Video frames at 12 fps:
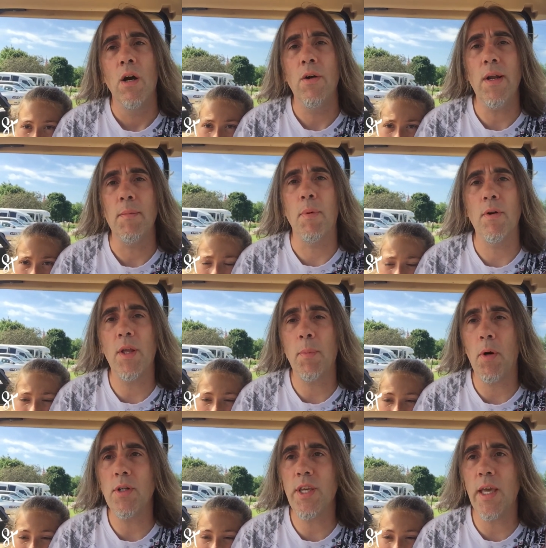All right, birthday
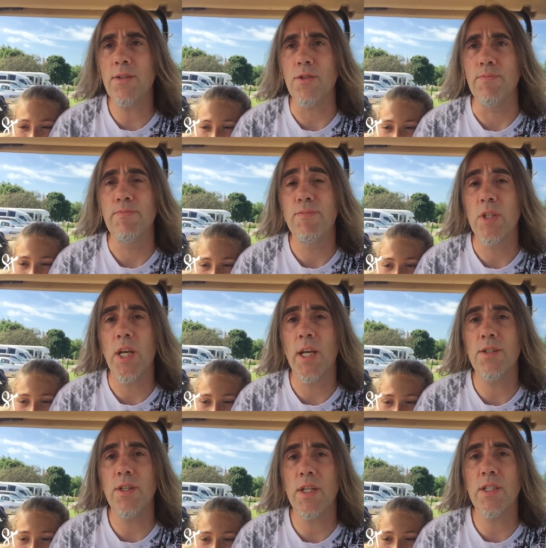party's canceled. See you
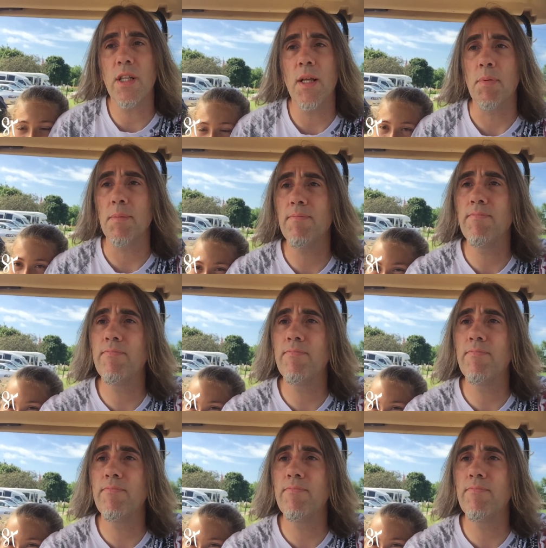guys in the next clip.